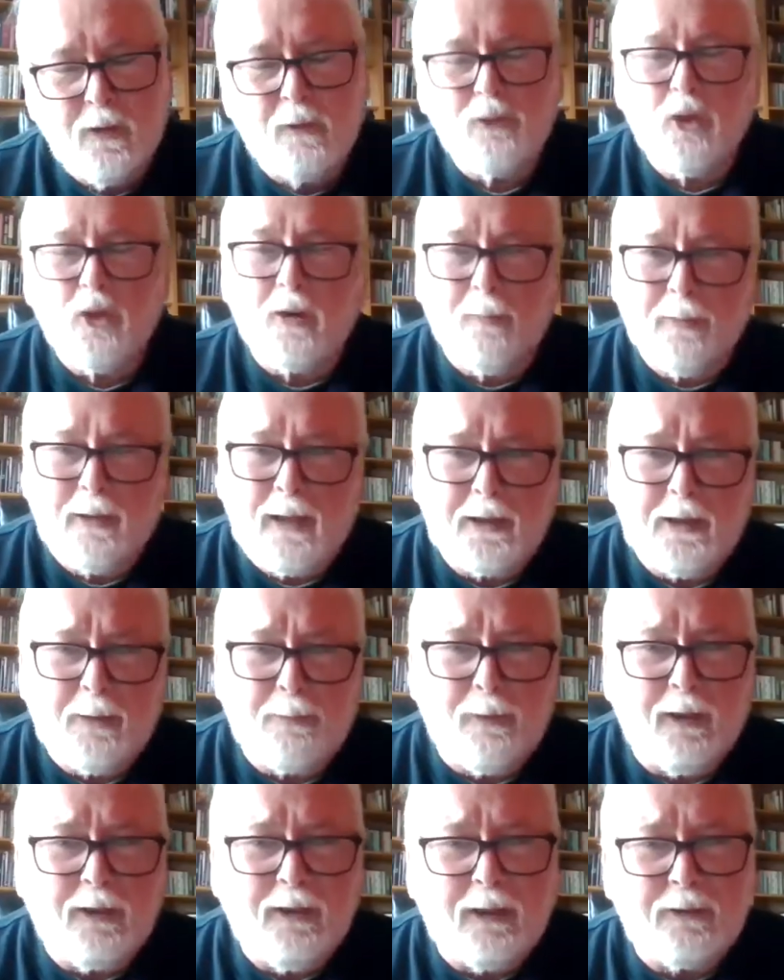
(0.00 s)
Jude, I'm glad you
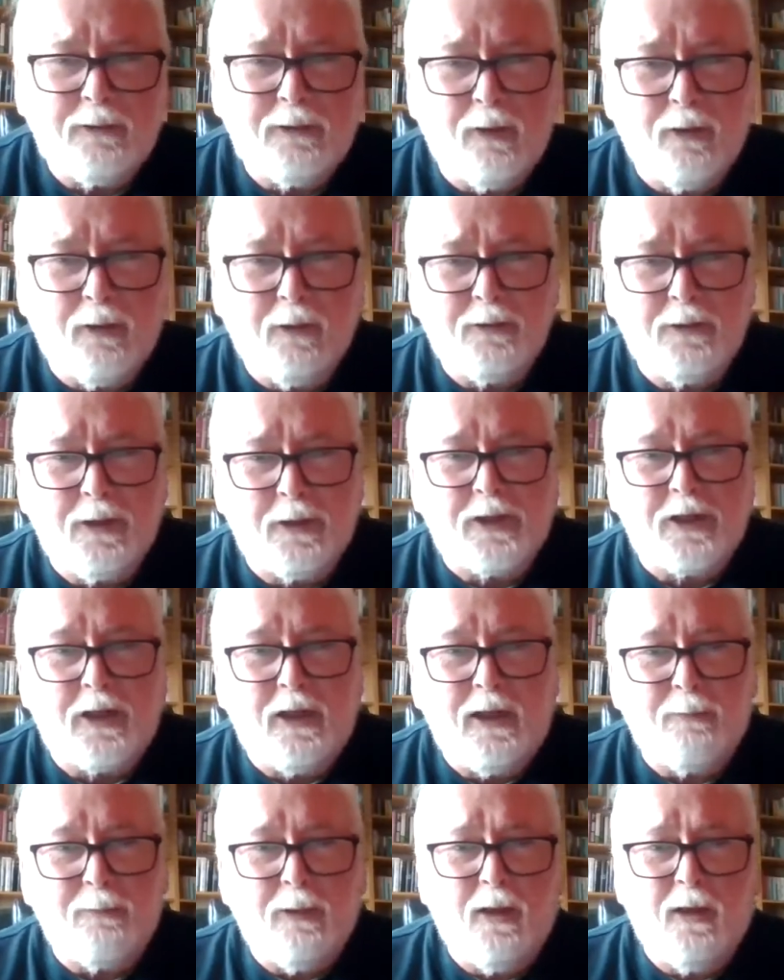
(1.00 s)
put in that sort of
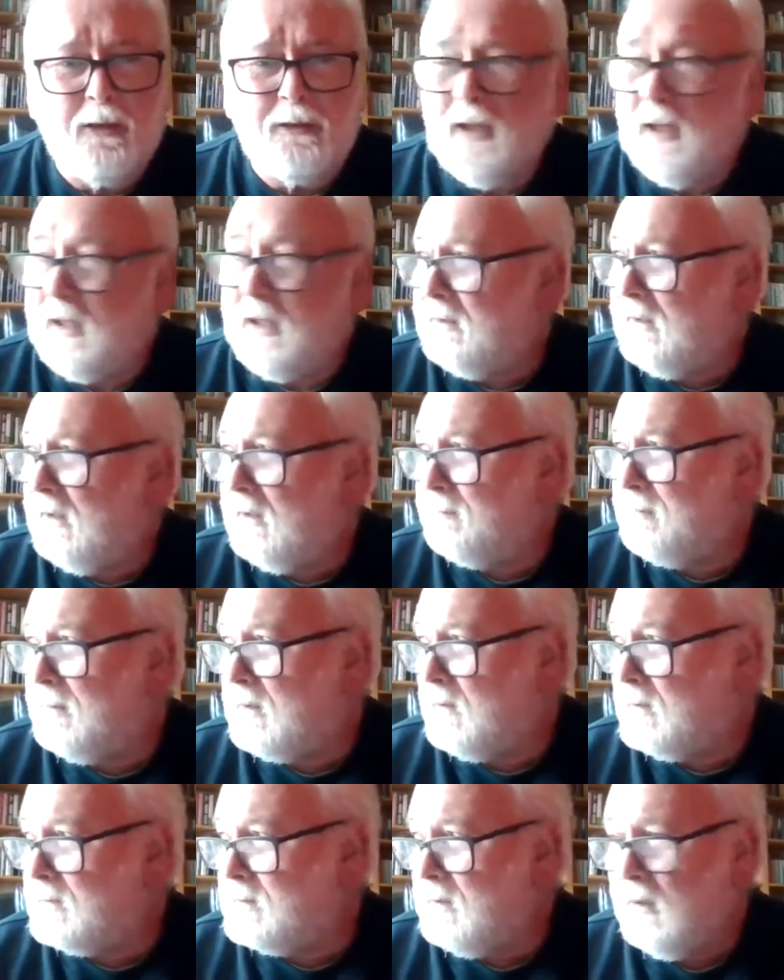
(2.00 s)
disclaimer at the end there,
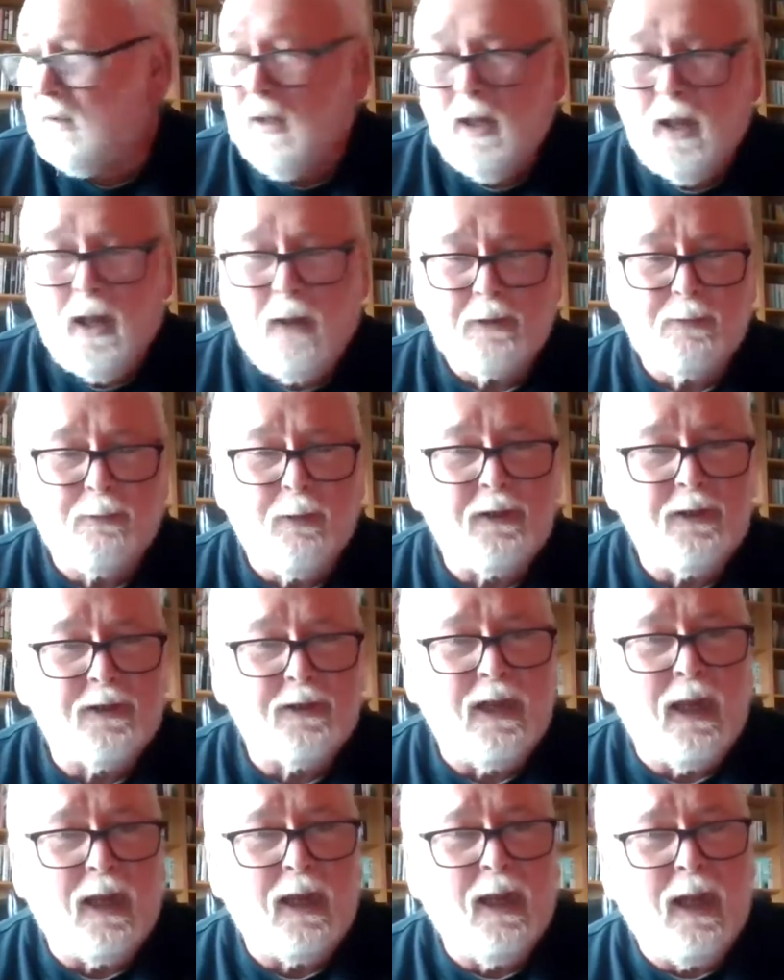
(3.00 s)
because I was about to
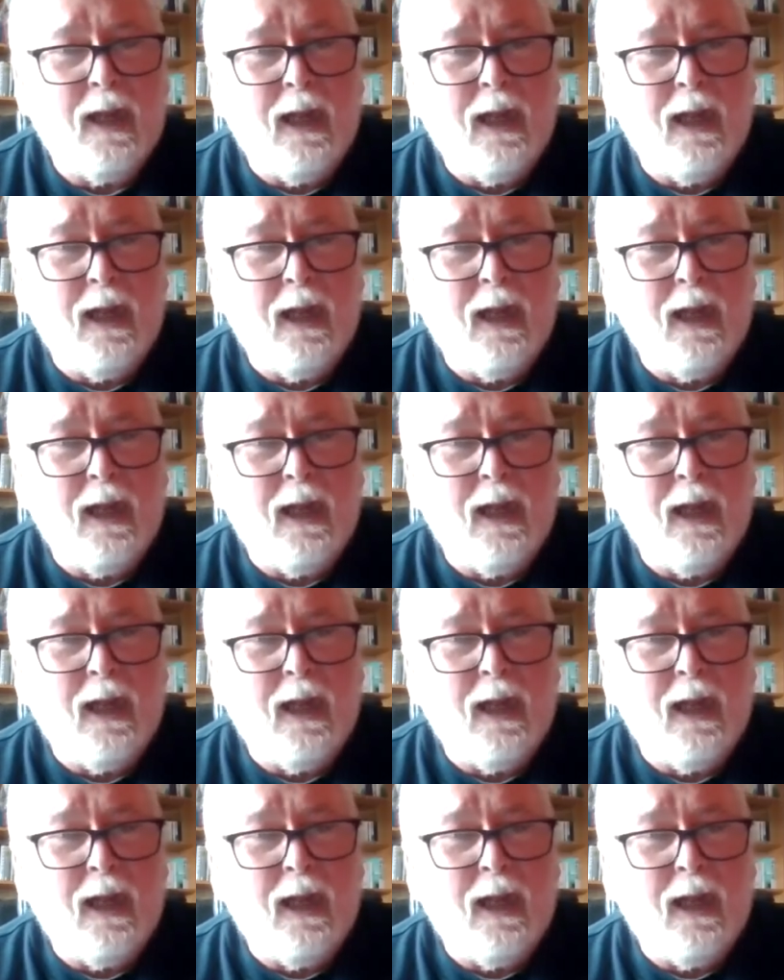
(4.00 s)
say,